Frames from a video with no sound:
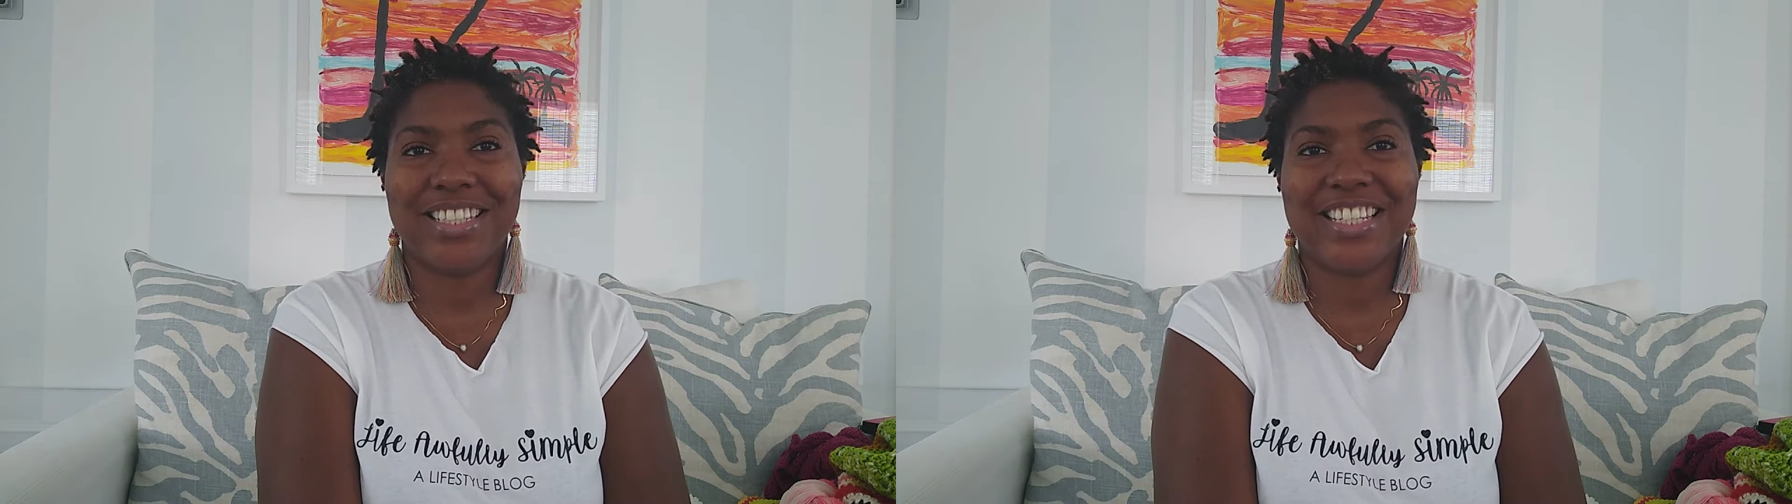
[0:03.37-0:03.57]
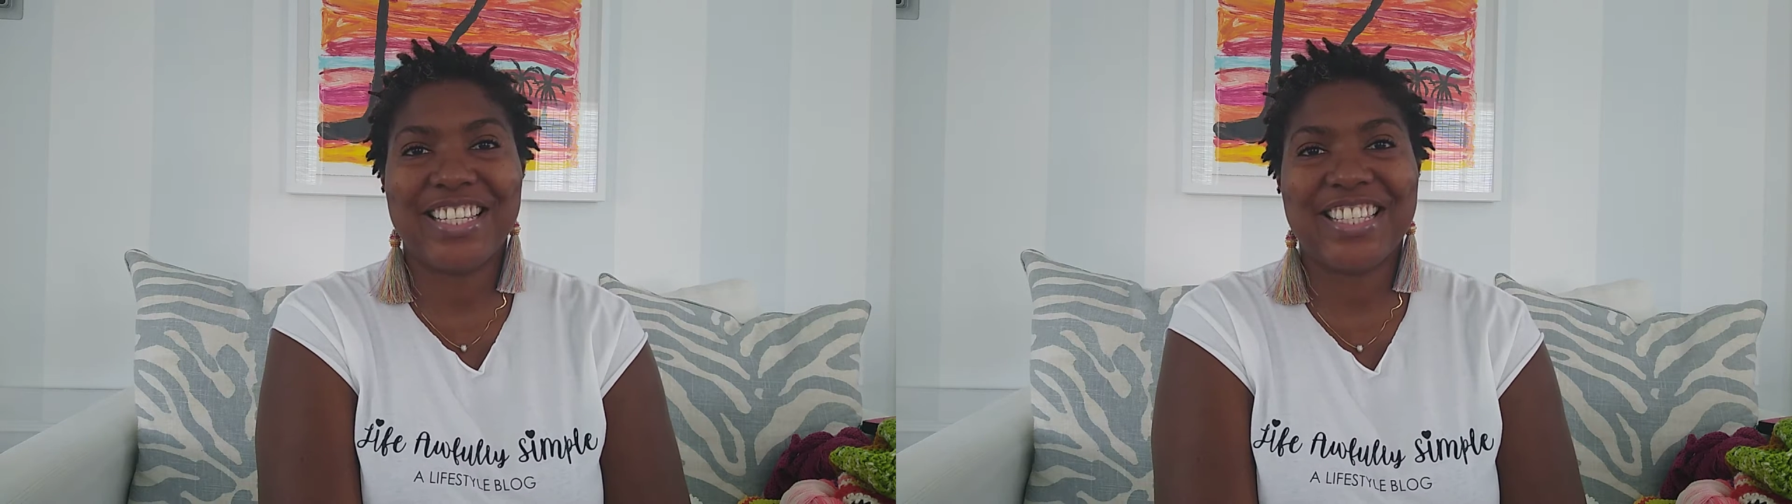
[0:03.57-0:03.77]

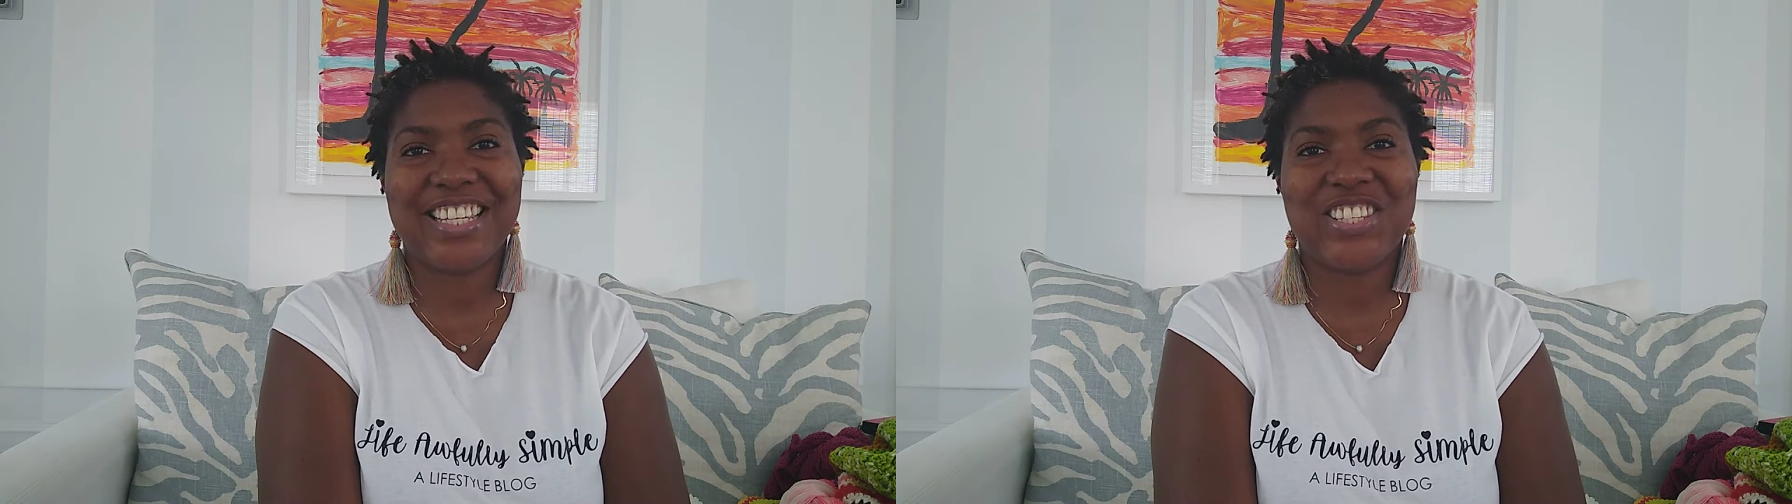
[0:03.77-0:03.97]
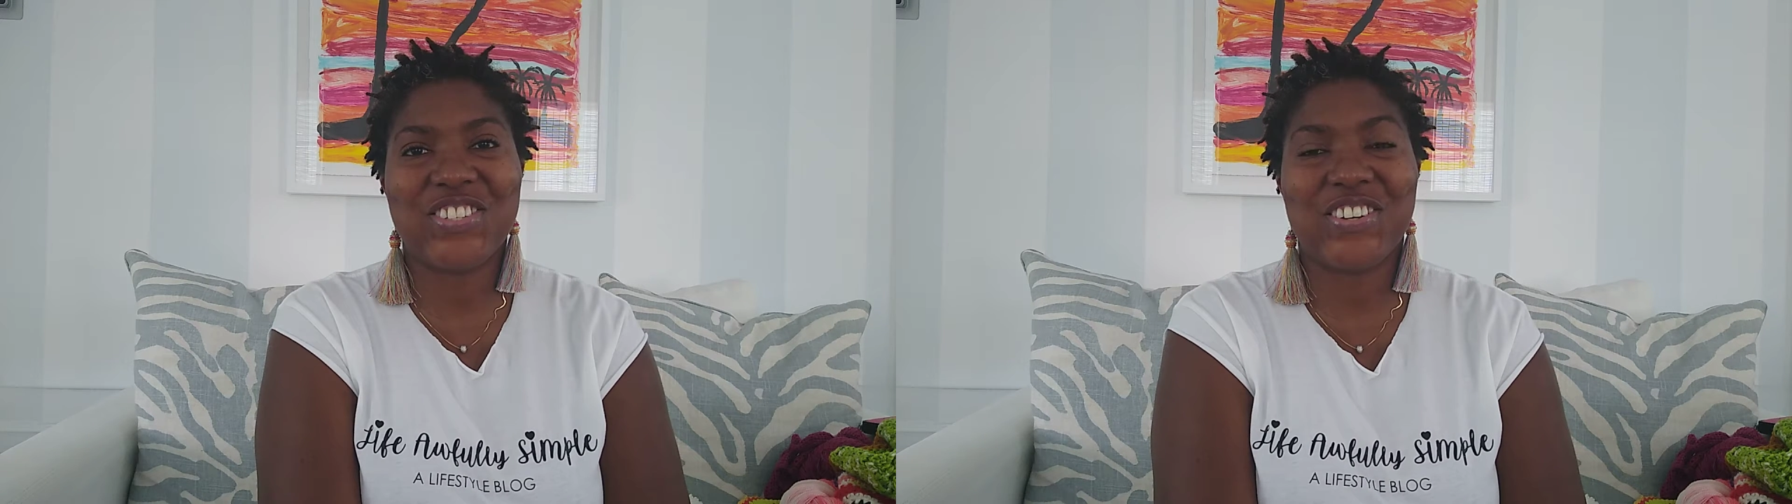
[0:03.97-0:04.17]
this
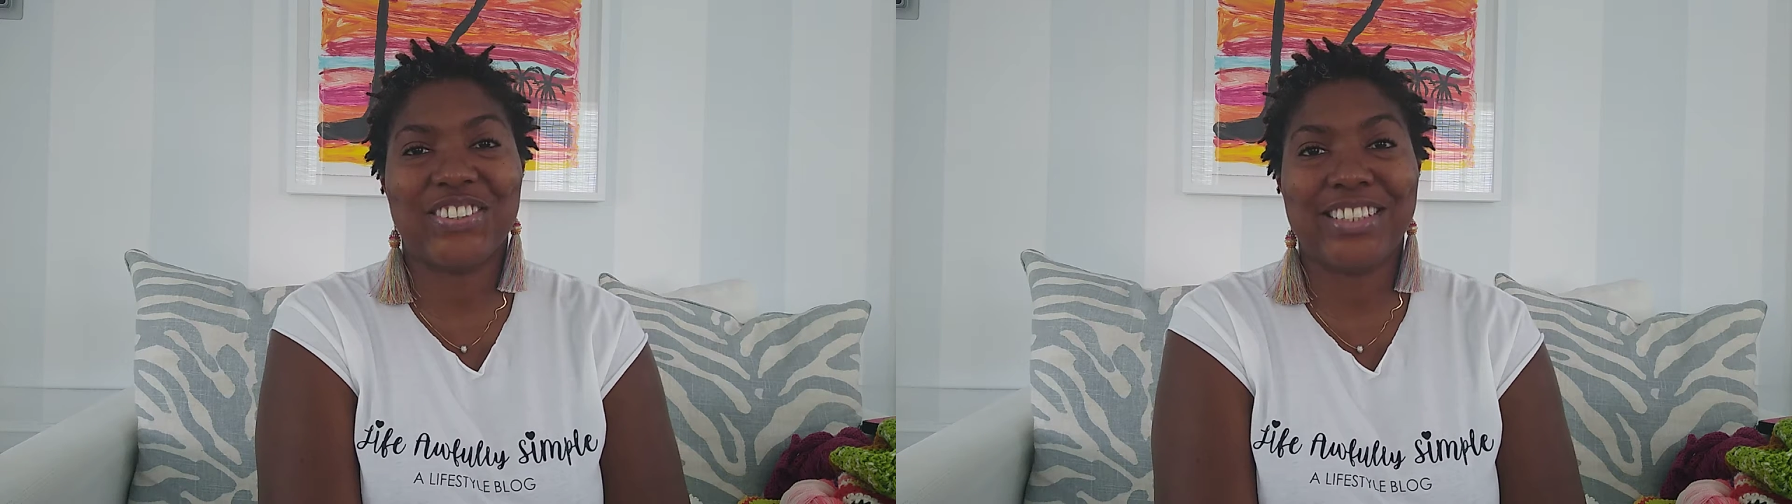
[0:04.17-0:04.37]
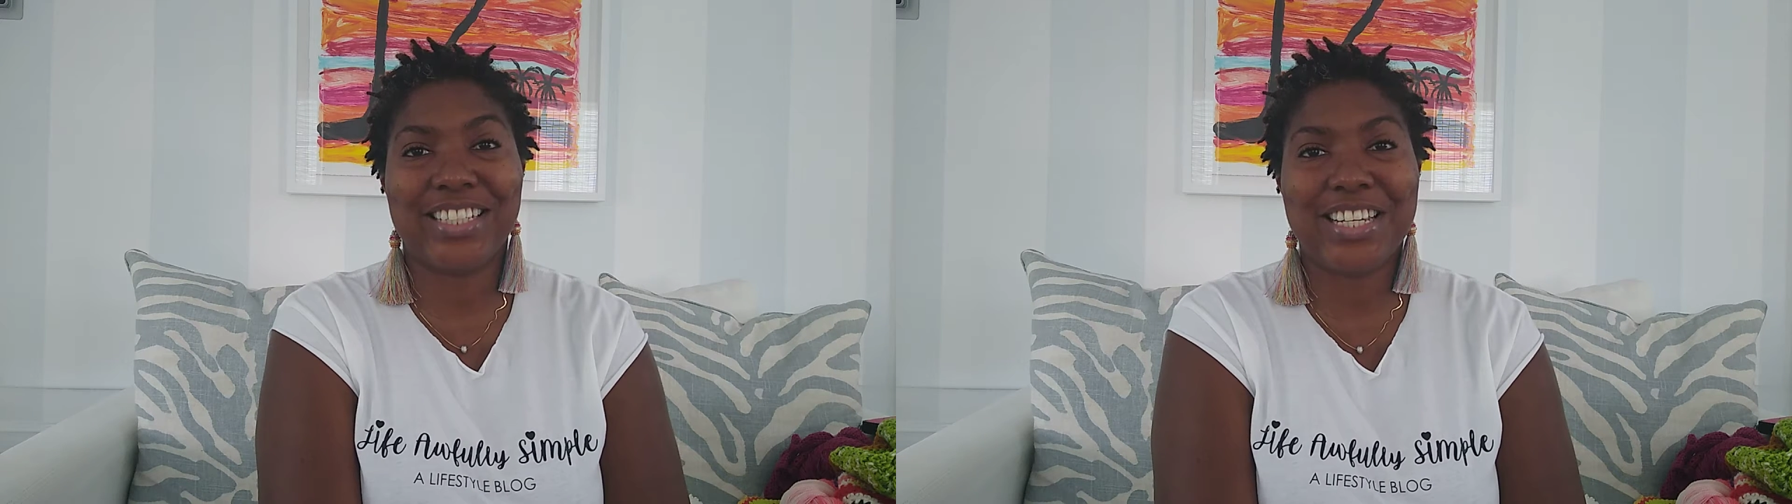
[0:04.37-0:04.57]
is
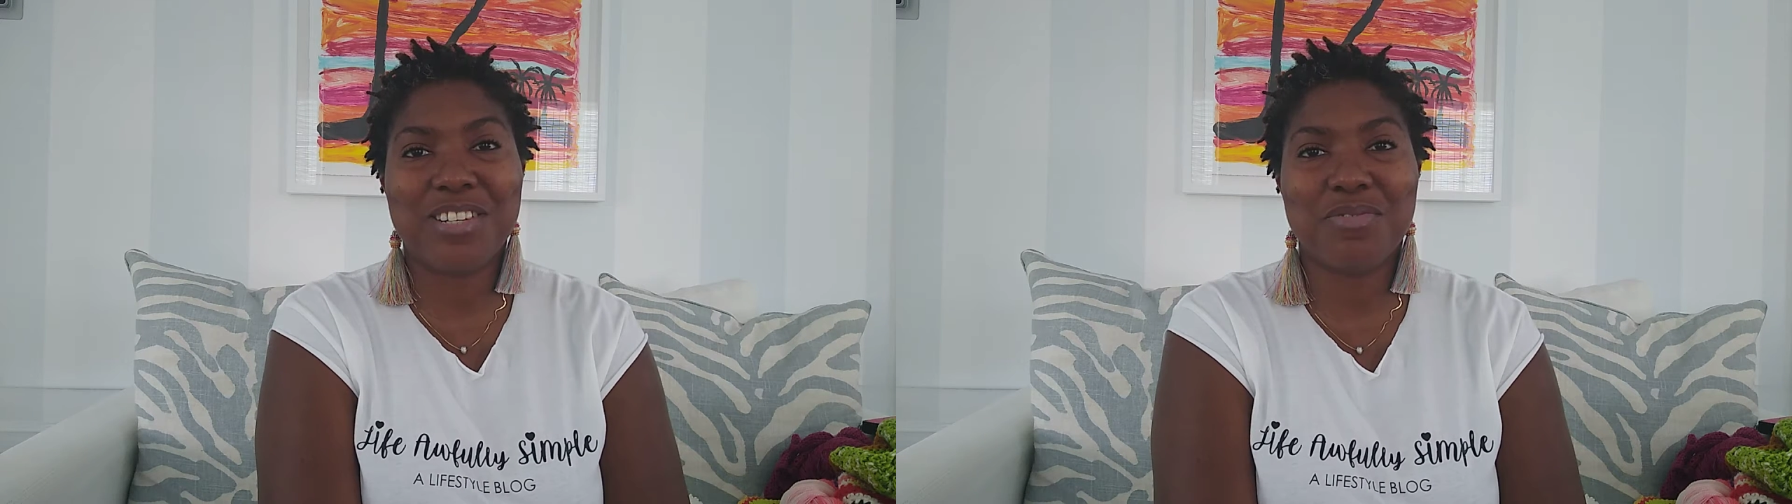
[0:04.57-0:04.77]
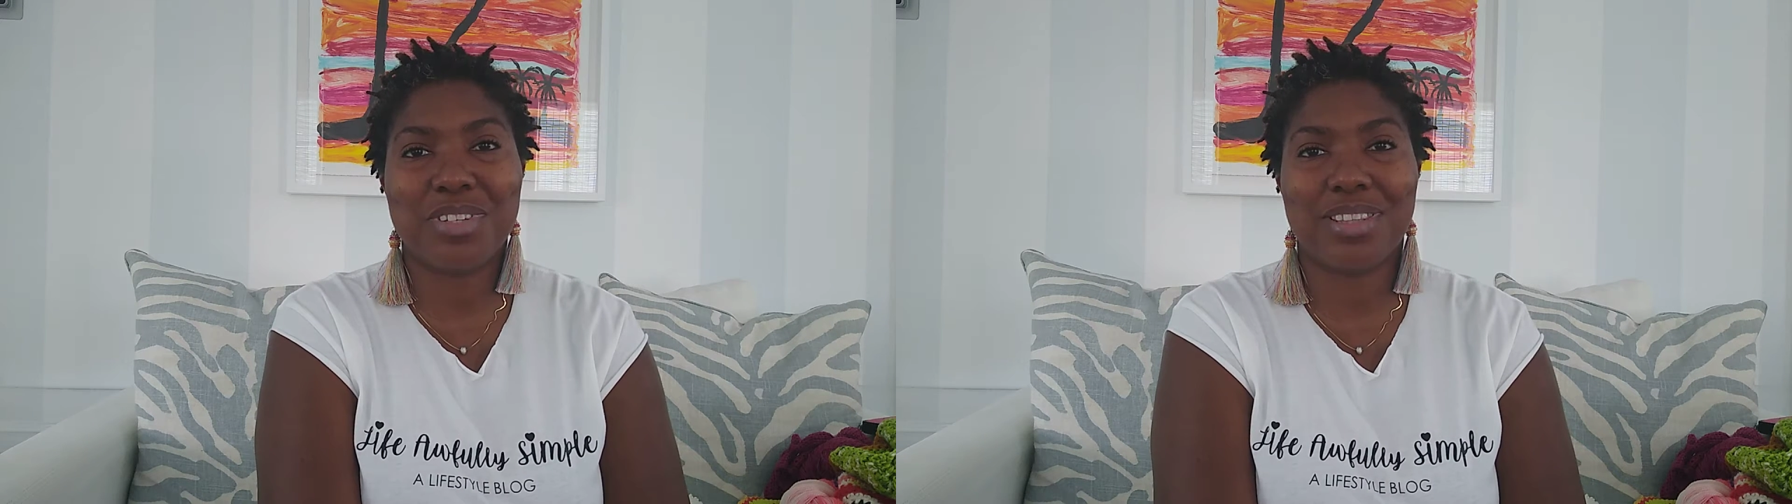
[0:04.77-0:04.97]

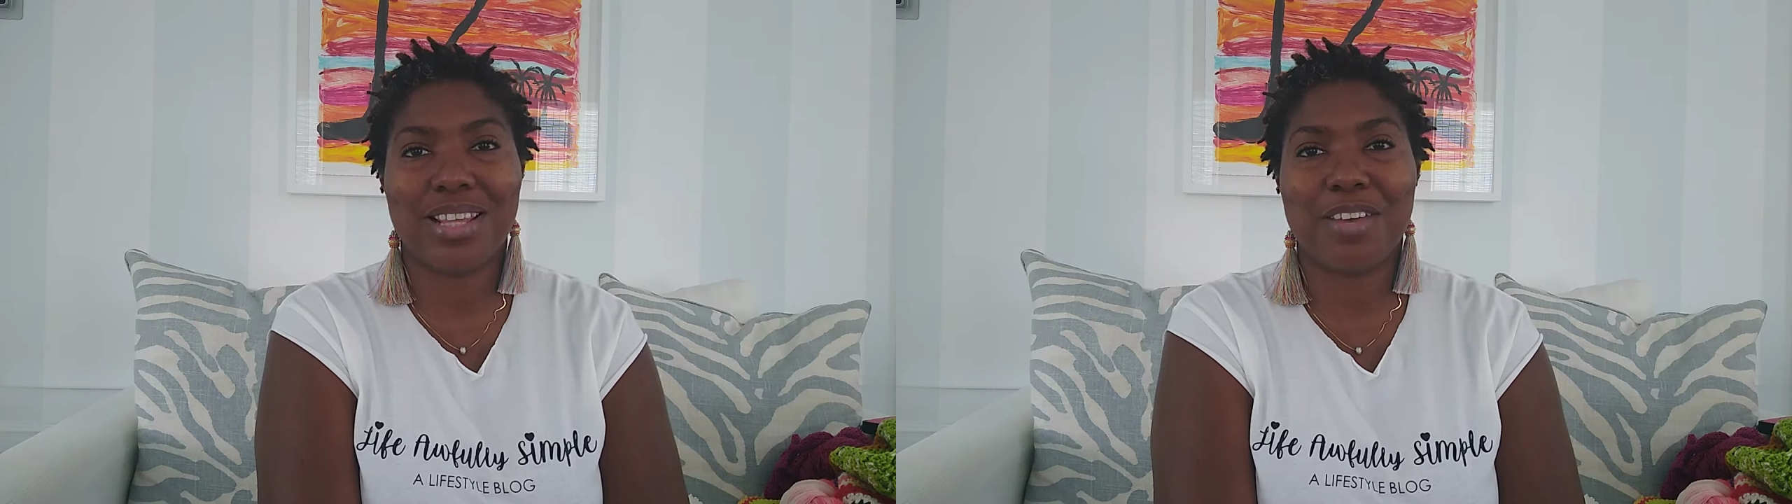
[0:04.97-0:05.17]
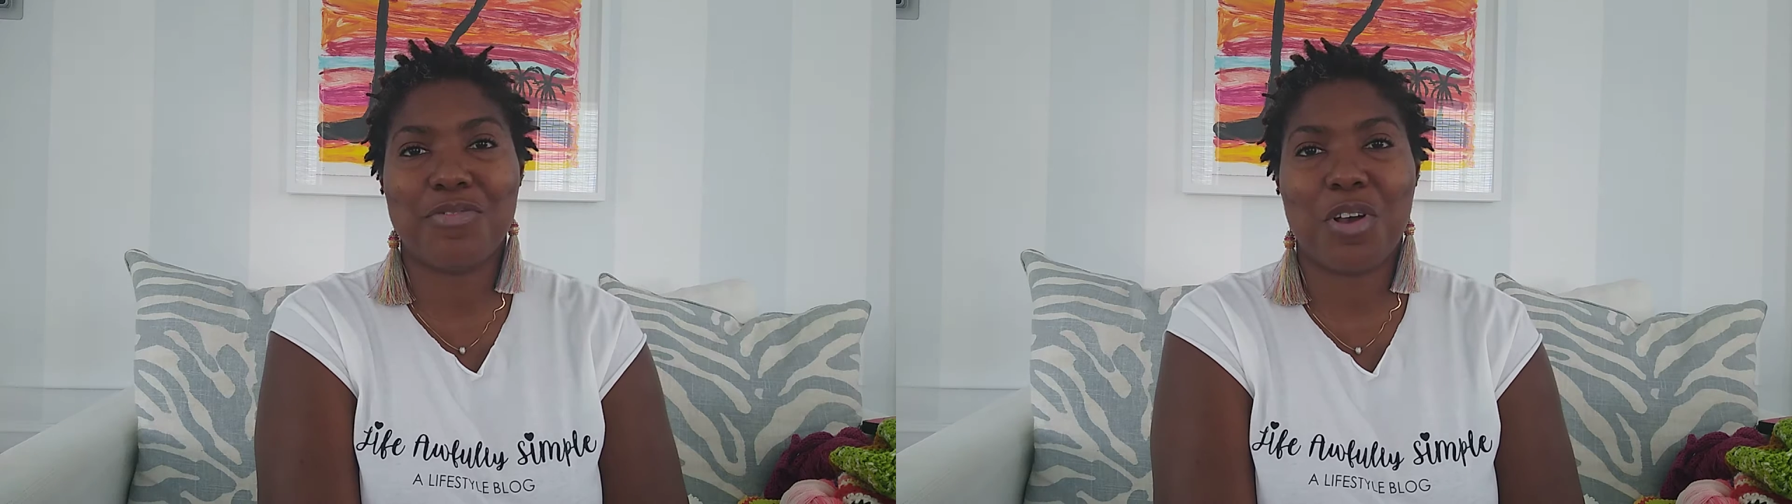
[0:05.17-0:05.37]
Darlene with Life